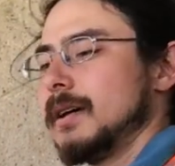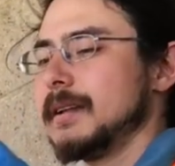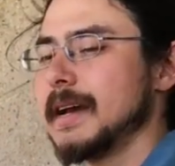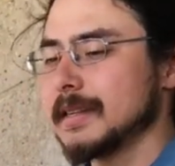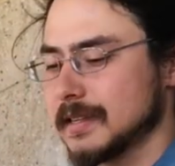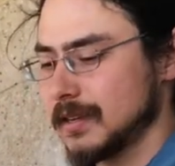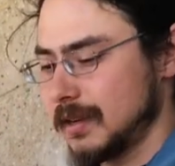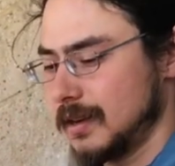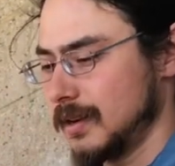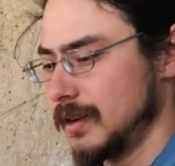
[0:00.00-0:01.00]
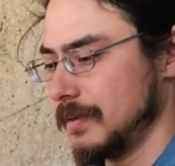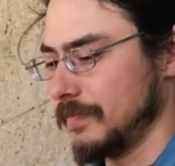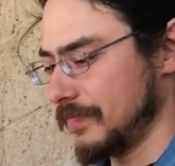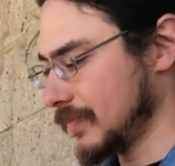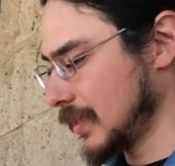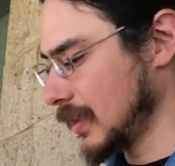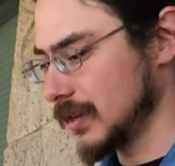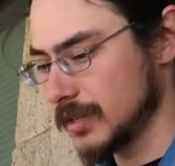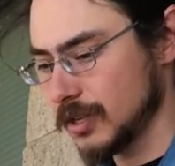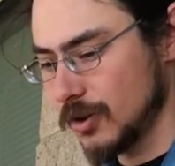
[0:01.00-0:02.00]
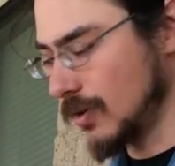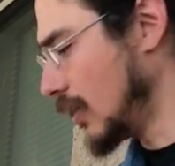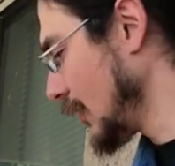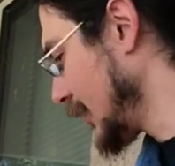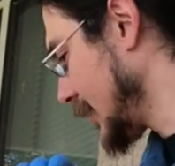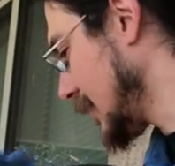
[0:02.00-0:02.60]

Next, so on the